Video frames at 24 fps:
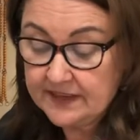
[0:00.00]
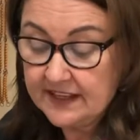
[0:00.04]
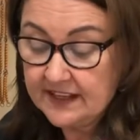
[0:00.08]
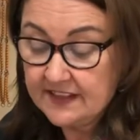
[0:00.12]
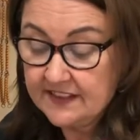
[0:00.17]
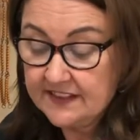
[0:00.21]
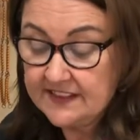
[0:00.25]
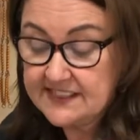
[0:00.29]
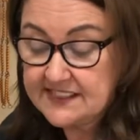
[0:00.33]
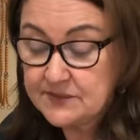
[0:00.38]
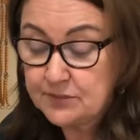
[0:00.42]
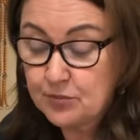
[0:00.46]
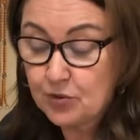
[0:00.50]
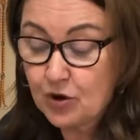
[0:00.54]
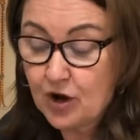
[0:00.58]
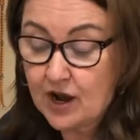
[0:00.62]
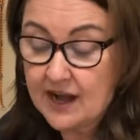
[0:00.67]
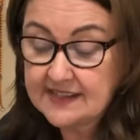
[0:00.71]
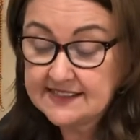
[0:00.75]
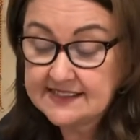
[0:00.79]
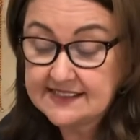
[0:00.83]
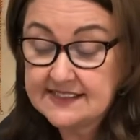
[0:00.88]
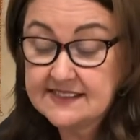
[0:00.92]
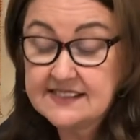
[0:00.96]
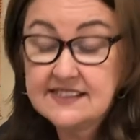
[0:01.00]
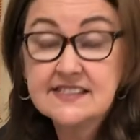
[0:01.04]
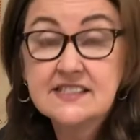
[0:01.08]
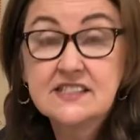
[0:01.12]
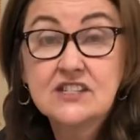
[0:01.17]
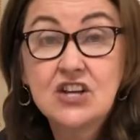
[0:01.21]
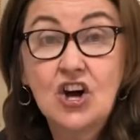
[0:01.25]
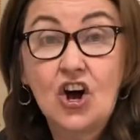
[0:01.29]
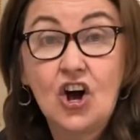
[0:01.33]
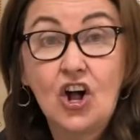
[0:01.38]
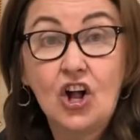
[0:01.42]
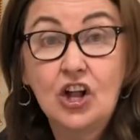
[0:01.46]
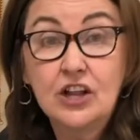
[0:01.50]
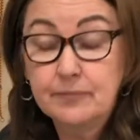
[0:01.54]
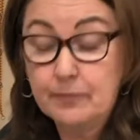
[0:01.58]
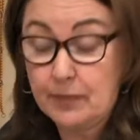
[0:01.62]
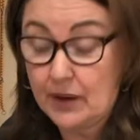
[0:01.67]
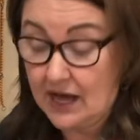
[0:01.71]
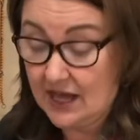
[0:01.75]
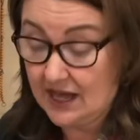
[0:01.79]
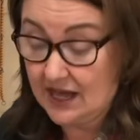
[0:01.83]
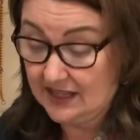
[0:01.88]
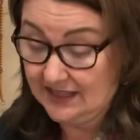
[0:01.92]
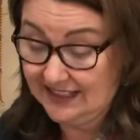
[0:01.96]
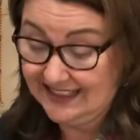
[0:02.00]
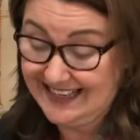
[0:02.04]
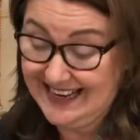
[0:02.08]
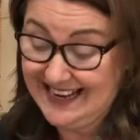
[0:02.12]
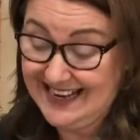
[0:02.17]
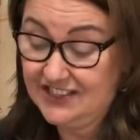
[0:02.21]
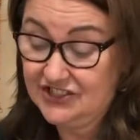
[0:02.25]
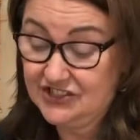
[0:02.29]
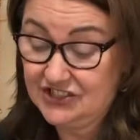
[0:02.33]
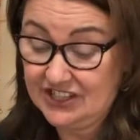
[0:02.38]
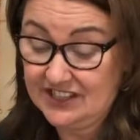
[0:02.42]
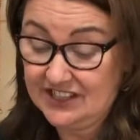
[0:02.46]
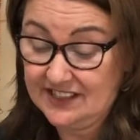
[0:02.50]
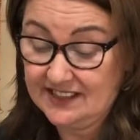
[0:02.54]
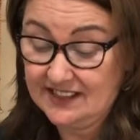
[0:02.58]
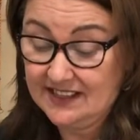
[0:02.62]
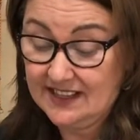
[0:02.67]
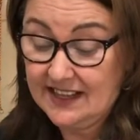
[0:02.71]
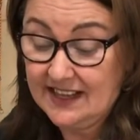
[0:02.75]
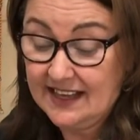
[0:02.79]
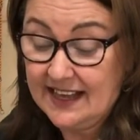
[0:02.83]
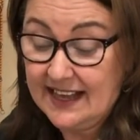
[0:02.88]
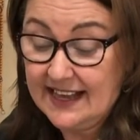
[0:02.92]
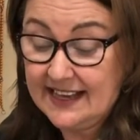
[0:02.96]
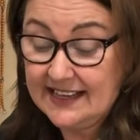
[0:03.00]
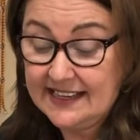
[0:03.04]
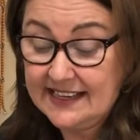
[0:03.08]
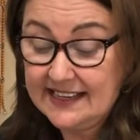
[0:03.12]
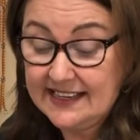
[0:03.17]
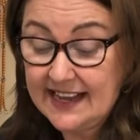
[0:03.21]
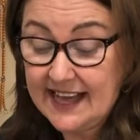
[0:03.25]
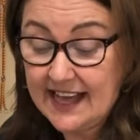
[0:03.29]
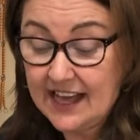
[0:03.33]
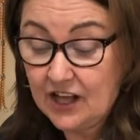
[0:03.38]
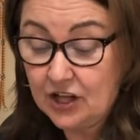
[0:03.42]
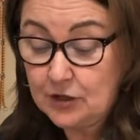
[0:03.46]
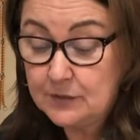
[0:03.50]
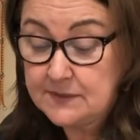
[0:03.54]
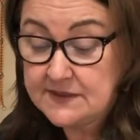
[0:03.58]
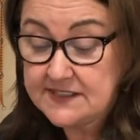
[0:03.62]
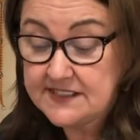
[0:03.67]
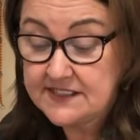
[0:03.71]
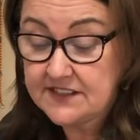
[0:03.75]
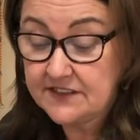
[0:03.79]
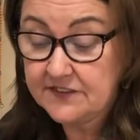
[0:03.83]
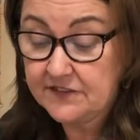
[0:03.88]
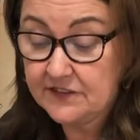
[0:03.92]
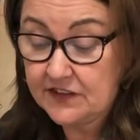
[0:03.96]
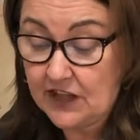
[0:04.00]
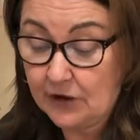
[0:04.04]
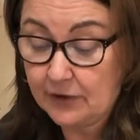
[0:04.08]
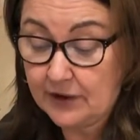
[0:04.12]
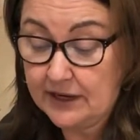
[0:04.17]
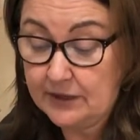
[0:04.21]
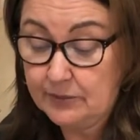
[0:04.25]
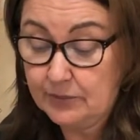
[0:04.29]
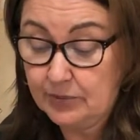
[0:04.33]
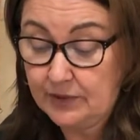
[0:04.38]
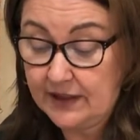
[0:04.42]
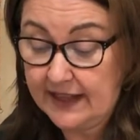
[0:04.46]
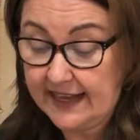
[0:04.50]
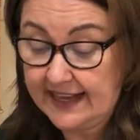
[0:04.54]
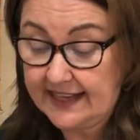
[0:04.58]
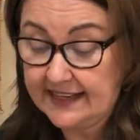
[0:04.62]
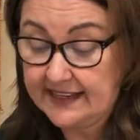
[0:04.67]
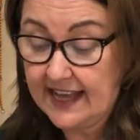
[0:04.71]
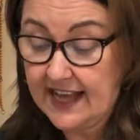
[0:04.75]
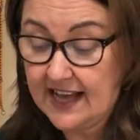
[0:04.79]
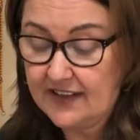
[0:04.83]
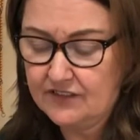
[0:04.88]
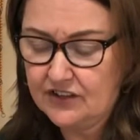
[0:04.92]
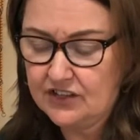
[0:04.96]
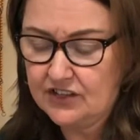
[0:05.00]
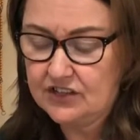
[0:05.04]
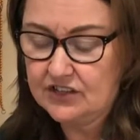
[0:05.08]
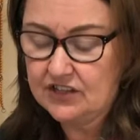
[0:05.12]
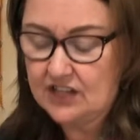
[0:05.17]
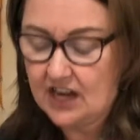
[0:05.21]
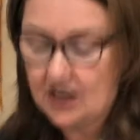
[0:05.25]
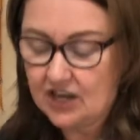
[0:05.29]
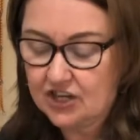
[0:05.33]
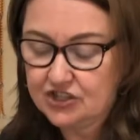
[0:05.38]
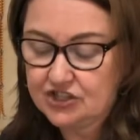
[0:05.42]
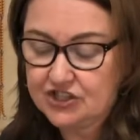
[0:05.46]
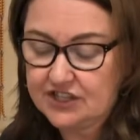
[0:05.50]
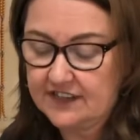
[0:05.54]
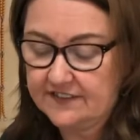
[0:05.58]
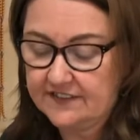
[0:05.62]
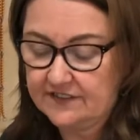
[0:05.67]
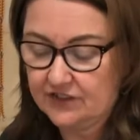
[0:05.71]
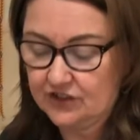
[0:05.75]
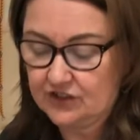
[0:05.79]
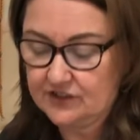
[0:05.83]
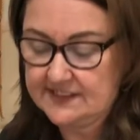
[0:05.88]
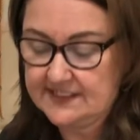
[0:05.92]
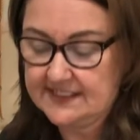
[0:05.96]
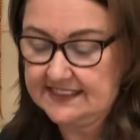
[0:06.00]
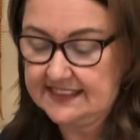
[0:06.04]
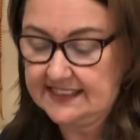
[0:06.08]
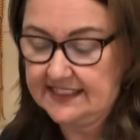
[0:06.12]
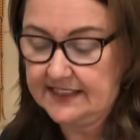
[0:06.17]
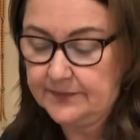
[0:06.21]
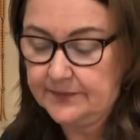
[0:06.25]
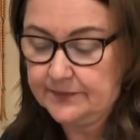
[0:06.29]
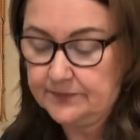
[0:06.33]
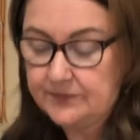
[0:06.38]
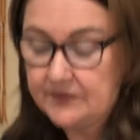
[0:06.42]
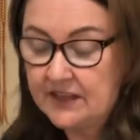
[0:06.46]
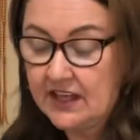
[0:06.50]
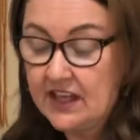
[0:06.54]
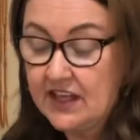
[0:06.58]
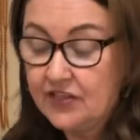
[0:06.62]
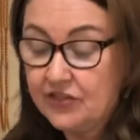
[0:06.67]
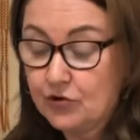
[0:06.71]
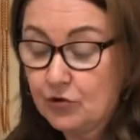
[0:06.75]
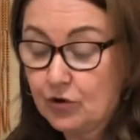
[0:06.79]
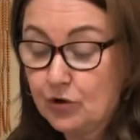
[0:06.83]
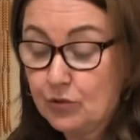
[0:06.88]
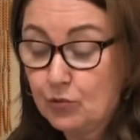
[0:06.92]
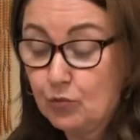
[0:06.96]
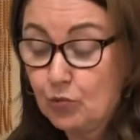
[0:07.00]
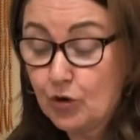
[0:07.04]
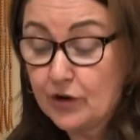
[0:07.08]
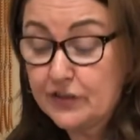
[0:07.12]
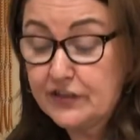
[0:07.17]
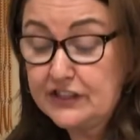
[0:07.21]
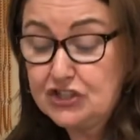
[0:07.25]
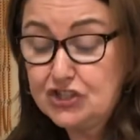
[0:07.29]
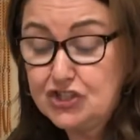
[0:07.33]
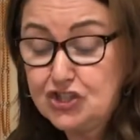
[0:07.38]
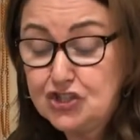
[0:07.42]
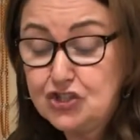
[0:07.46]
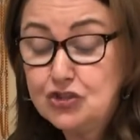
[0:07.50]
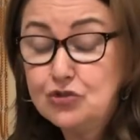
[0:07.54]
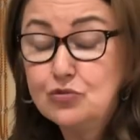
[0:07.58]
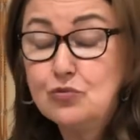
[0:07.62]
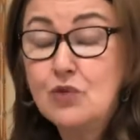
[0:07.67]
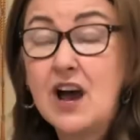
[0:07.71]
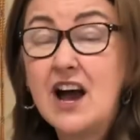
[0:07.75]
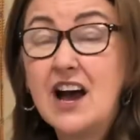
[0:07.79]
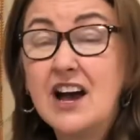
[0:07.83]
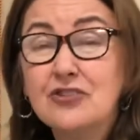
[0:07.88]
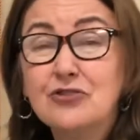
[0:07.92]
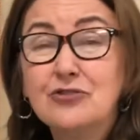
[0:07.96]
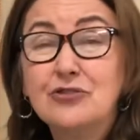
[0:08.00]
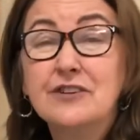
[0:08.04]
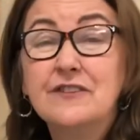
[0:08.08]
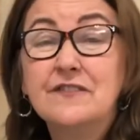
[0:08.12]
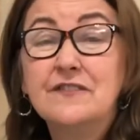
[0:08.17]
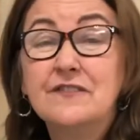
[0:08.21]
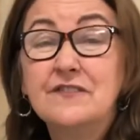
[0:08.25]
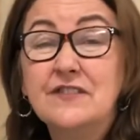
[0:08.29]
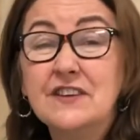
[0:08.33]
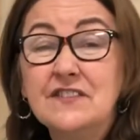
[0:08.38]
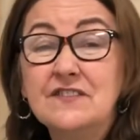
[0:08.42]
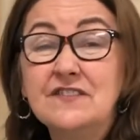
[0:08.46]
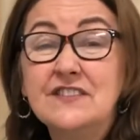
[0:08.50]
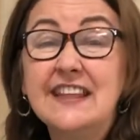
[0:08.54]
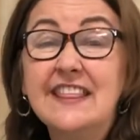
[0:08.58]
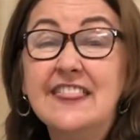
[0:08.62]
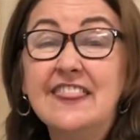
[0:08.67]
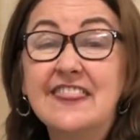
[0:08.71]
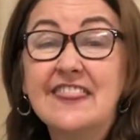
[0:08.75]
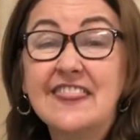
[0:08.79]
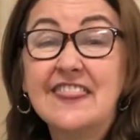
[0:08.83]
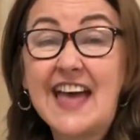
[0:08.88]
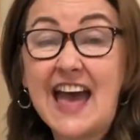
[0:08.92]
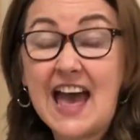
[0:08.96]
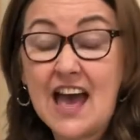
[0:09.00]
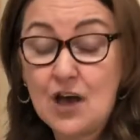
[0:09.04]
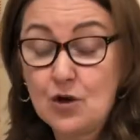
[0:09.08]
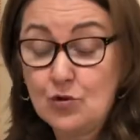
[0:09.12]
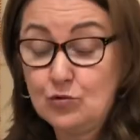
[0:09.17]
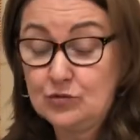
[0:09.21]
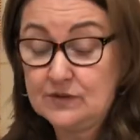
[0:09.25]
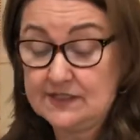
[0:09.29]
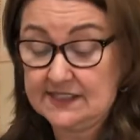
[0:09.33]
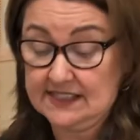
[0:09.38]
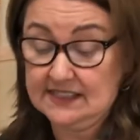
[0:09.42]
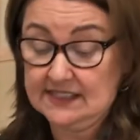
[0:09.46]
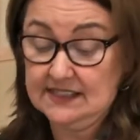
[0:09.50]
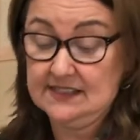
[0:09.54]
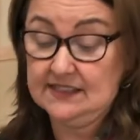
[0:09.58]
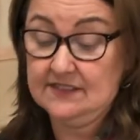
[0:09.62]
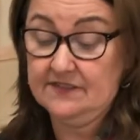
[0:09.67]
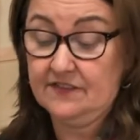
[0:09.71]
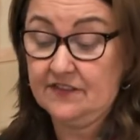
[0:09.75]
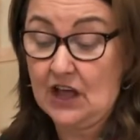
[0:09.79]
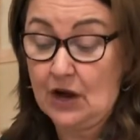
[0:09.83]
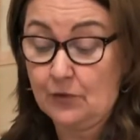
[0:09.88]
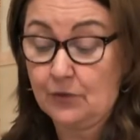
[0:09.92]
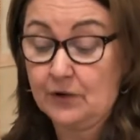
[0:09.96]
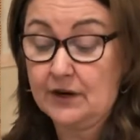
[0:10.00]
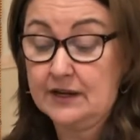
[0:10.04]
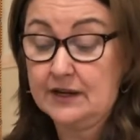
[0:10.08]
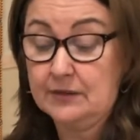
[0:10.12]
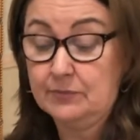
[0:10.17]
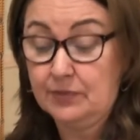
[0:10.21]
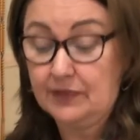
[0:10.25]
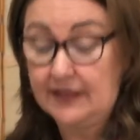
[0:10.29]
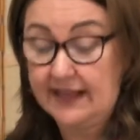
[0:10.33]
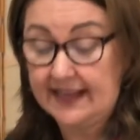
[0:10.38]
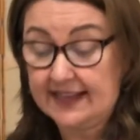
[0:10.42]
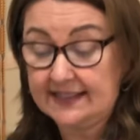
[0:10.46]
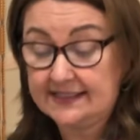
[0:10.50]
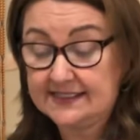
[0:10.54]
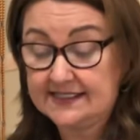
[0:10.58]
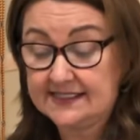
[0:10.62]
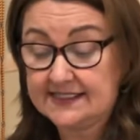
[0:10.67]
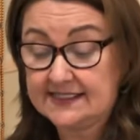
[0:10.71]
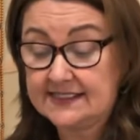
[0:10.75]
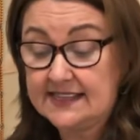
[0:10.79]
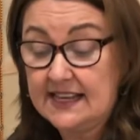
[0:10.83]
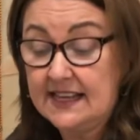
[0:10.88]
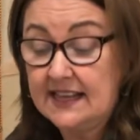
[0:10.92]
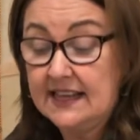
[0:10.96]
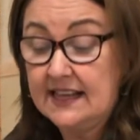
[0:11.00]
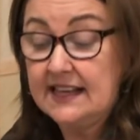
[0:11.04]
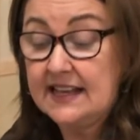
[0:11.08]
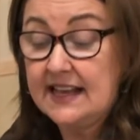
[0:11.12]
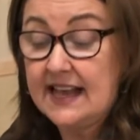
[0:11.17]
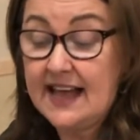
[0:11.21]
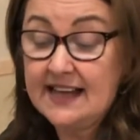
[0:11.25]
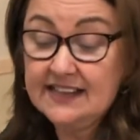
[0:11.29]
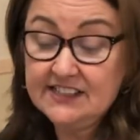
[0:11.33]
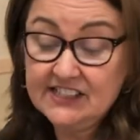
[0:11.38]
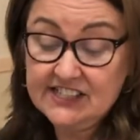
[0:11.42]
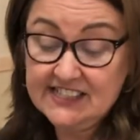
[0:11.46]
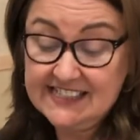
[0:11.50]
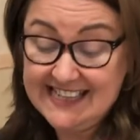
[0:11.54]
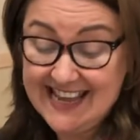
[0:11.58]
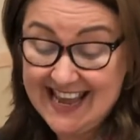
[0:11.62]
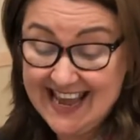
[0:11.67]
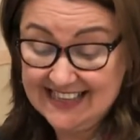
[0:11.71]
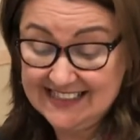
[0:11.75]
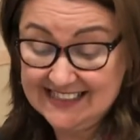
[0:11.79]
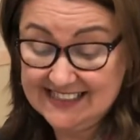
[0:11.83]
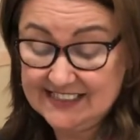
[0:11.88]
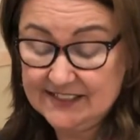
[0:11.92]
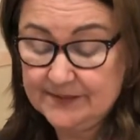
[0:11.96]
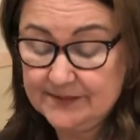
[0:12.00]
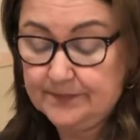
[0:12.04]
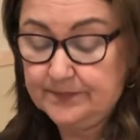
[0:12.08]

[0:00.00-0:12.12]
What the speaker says: This process is called pollination, and it helps the flowering plant have a large diversity. There are more than 250,000 flowering plants to date.